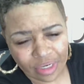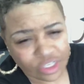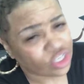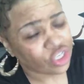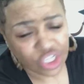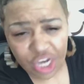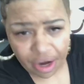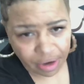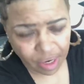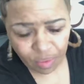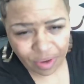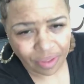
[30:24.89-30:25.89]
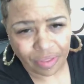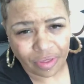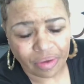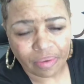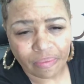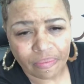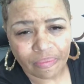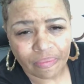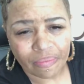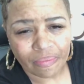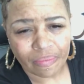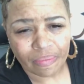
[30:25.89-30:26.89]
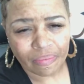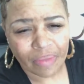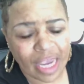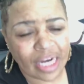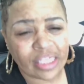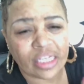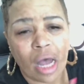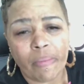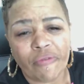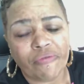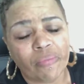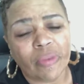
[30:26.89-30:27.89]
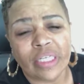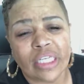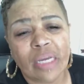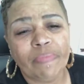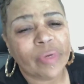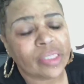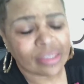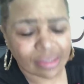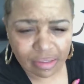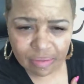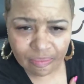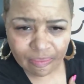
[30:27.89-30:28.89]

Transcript: to sharing it with you. And it's coming from the deepest